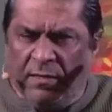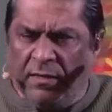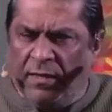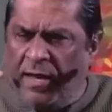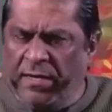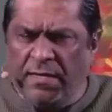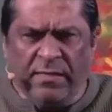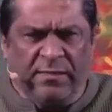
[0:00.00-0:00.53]

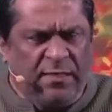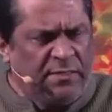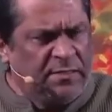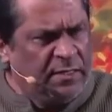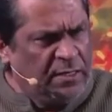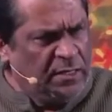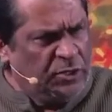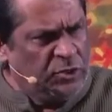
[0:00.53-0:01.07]
and he says the
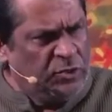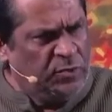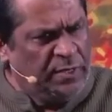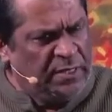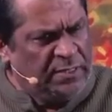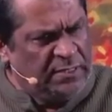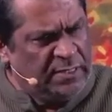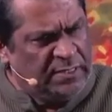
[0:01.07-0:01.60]
issue
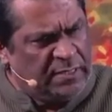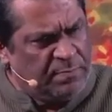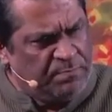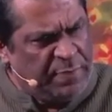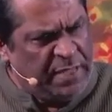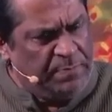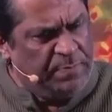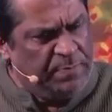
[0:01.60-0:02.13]
is the
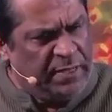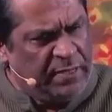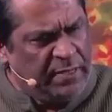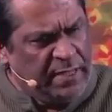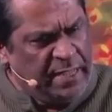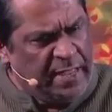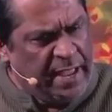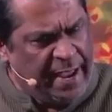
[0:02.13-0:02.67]
people
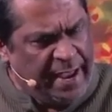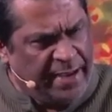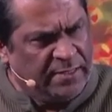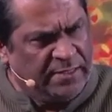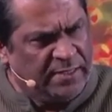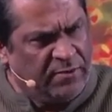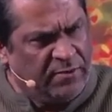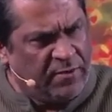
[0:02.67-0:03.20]
he
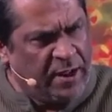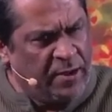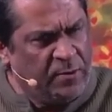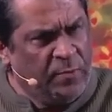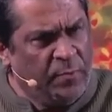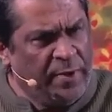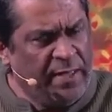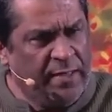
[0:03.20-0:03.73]
hangs
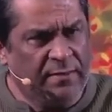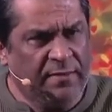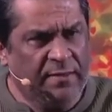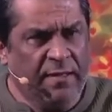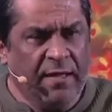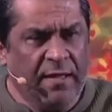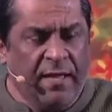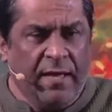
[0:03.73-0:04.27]
around with.
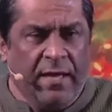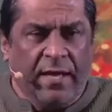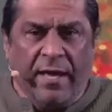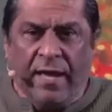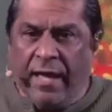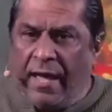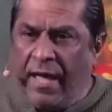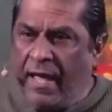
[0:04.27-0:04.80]

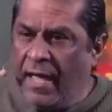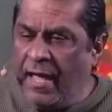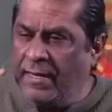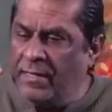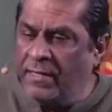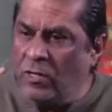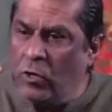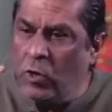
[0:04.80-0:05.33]
And
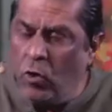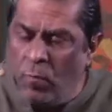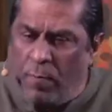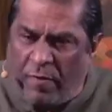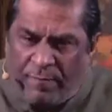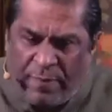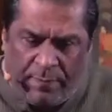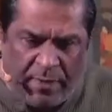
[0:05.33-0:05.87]
the group
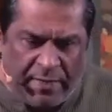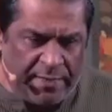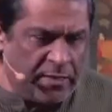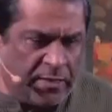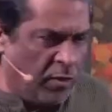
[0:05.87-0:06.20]
of people in the